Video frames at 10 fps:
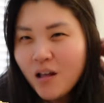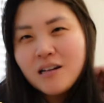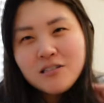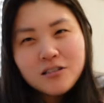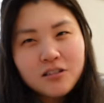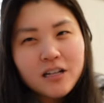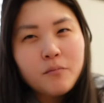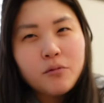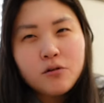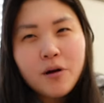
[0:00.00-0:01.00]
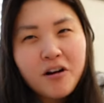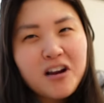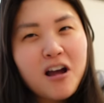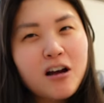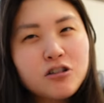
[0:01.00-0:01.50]
I stuck to like a
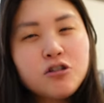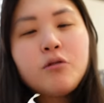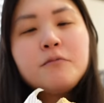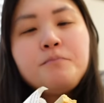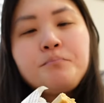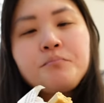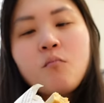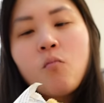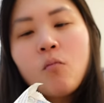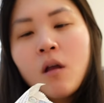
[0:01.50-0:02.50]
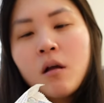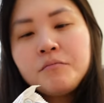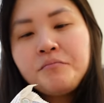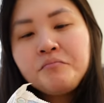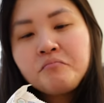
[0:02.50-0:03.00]
blueberry cashew one.
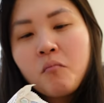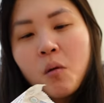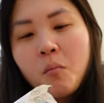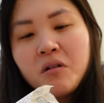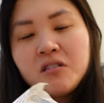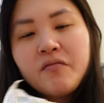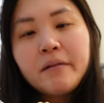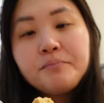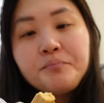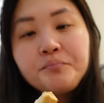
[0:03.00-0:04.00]
It's fine.